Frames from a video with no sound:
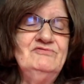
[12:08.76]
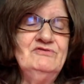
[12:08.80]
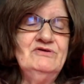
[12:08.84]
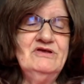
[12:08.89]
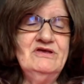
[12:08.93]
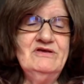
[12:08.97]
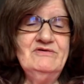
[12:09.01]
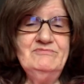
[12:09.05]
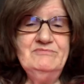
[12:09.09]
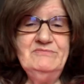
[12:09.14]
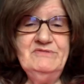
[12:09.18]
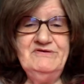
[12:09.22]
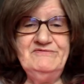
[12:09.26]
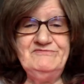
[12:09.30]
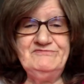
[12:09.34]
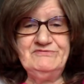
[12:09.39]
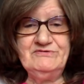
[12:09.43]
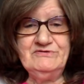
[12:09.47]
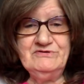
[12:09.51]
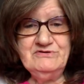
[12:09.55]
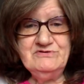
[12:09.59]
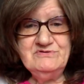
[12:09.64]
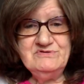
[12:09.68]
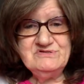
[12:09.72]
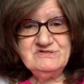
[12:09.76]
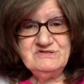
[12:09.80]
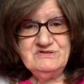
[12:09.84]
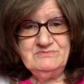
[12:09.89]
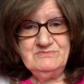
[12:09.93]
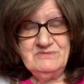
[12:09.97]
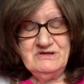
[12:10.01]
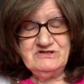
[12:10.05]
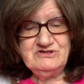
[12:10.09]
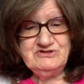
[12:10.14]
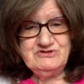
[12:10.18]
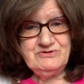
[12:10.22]
Forgive me for
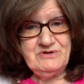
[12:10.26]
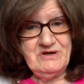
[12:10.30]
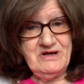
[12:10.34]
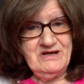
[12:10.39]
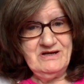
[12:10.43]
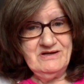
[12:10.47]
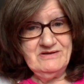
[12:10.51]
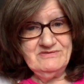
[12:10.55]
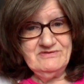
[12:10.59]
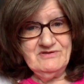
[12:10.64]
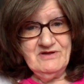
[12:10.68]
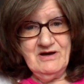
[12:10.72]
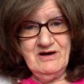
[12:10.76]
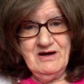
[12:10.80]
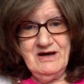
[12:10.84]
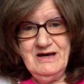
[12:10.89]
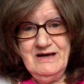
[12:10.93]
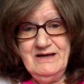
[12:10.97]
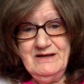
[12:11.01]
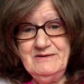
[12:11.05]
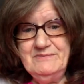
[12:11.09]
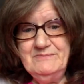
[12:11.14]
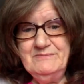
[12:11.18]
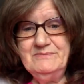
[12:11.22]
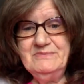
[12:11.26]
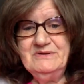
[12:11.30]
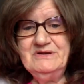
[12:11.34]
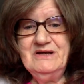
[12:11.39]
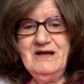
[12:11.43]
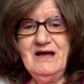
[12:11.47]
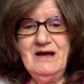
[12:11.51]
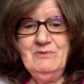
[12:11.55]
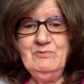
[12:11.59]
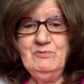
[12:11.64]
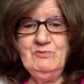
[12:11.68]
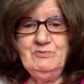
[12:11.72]
losing my train of thought, but
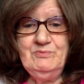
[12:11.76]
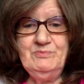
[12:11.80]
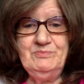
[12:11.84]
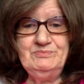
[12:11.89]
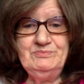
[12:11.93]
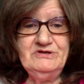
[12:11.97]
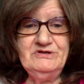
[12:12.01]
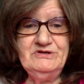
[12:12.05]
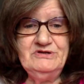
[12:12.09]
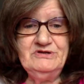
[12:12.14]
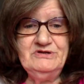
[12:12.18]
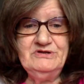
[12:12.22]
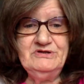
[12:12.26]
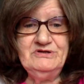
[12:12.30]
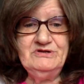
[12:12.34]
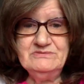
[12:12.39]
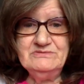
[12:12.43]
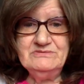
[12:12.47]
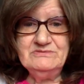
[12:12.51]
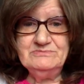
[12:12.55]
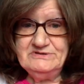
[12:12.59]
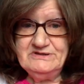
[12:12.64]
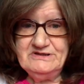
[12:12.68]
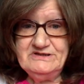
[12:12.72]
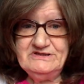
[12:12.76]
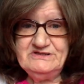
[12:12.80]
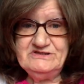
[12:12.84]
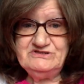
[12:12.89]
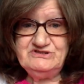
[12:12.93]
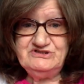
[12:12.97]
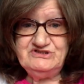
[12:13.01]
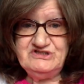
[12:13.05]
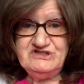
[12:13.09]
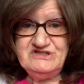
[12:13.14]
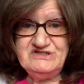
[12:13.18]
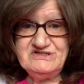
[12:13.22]
I will plead the blood
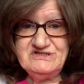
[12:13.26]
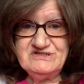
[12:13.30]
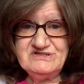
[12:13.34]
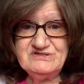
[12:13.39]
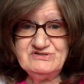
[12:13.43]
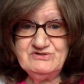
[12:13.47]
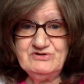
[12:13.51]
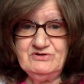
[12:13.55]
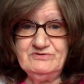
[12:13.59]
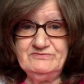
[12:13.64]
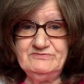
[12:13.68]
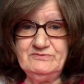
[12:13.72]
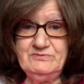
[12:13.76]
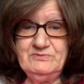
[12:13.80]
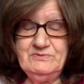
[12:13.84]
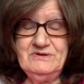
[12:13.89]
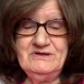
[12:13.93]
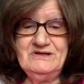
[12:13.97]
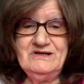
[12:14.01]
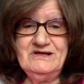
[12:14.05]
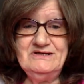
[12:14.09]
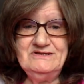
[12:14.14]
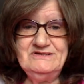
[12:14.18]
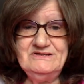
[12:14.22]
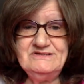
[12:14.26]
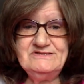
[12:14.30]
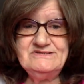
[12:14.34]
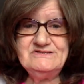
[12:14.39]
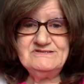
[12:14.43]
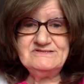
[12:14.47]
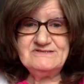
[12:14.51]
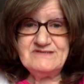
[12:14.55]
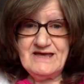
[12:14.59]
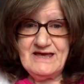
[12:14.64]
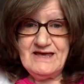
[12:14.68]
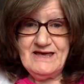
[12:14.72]
of Jesus over what I did
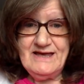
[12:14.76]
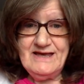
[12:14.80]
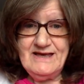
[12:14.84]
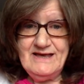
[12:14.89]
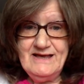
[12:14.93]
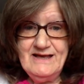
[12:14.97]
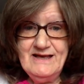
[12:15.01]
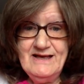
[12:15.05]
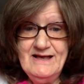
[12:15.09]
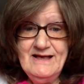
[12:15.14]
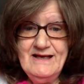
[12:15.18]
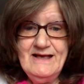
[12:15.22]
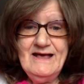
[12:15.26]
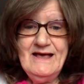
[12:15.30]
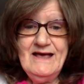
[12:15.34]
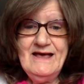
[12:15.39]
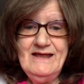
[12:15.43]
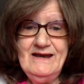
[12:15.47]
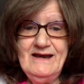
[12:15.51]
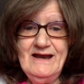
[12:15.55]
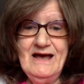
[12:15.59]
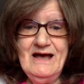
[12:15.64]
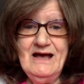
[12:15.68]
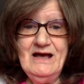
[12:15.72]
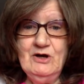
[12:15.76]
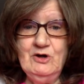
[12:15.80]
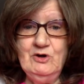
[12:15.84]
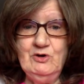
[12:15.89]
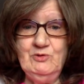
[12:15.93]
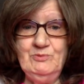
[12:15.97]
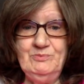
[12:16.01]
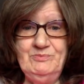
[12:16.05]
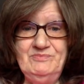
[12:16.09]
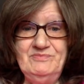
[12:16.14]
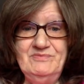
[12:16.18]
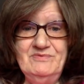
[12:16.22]
say, and I
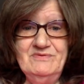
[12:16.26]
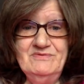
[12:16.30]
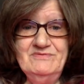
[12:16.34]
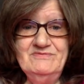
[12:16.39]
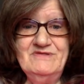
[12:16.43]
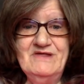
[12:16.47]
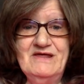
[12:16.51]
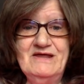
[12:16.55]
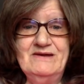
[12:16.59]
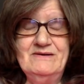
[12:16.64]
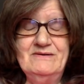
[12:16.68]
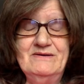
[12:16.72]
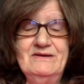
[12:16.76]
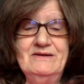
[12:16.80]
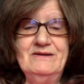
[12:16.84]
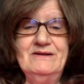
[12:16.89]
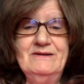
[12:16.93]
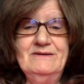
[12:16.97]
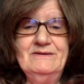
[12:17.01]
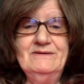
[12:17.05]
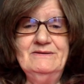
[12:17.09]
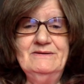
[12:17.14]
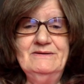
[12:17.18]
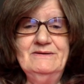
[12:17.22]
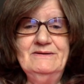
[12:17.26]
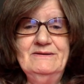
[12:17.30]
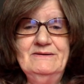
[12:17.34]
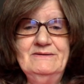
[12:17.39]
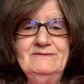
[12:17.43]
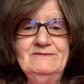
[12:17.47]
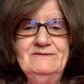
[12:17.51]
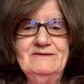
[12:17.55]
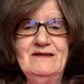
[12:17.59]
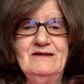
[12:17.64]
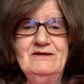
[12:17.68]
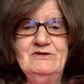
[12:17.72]
hope that it,
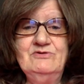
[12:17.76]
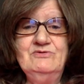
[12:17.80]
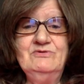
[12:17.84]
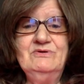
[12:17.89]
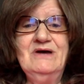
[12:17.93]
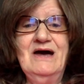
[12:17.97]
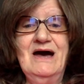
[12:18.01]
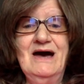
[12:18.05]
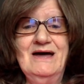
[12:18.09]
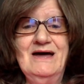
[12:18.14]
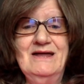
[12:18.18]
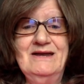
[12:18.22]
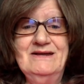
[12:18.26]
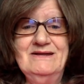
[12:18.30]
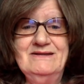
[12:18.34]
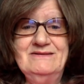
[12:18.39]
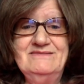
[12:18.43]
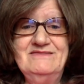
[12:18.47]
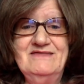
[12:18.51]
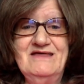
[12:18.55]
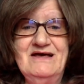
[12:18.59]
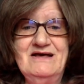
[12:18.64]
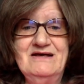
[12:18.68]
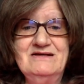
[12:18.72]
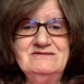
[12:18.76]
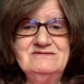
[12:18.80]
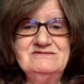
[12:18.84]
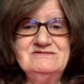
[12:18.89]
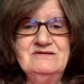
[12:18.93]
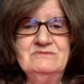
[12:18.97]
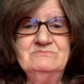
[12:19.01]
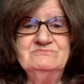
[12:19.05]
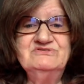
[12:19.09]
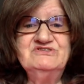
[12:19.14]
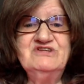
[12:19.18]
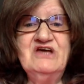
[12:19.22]
that you got it that
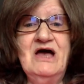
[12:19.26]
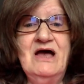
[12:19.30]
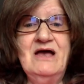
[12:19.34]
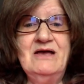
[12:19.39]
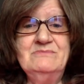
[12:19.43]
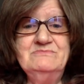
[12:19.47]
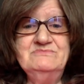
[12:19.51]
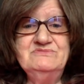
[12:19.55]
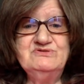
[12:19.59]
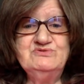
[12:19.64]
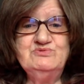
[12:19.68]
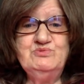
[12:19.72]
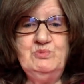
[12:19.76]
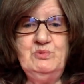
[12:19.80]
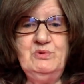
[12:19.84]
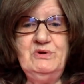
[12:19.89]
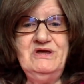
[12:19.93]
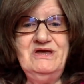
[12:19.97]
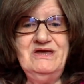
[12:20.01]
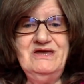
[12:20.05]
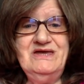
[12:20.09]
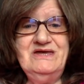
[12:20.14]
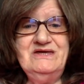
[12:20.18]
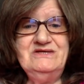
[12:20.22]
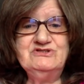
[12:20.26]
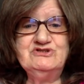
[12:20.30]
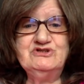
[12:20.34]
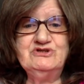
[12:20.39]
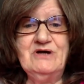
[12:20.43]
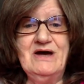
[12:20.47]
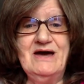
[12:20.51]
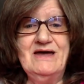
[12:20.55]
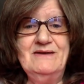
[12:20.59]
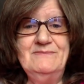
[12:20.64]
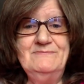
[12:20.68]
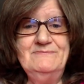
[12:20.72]
sometimes we
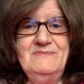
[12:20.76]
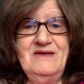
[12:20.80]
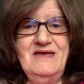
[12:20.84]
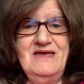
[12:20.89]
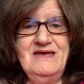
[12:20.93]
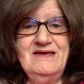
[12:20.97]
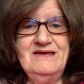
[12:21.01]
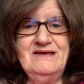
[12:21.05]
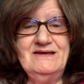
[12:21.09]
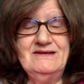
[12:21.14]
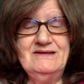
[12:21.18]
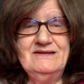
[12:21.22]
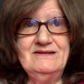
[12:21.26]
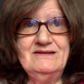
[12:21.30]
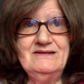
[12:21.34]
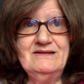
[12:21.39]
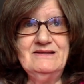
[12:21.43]
try to make